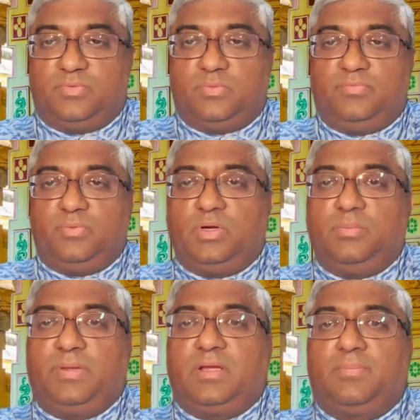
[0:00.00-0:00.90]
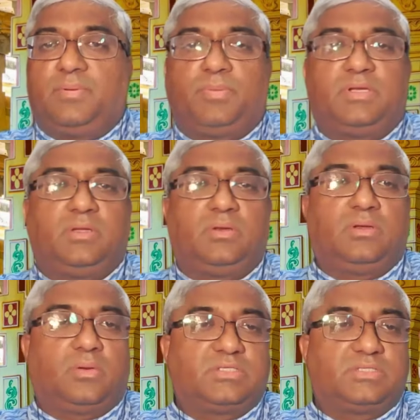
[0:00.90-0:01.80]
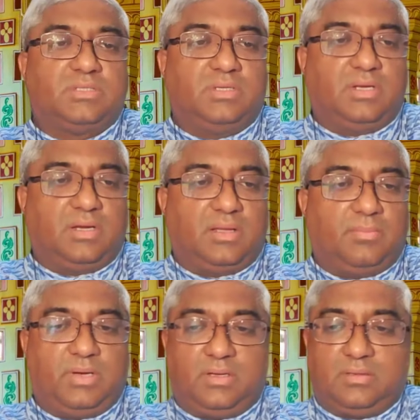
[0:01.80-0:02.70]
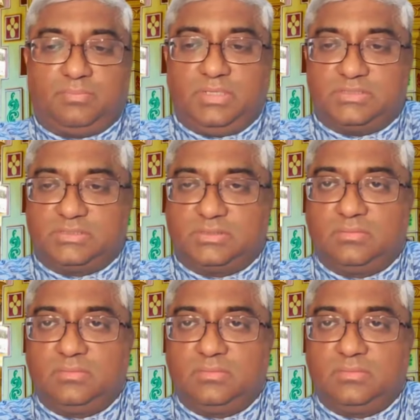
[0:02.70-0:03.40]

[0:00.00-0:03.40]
if you want to pick up a particular question and elaborate, please.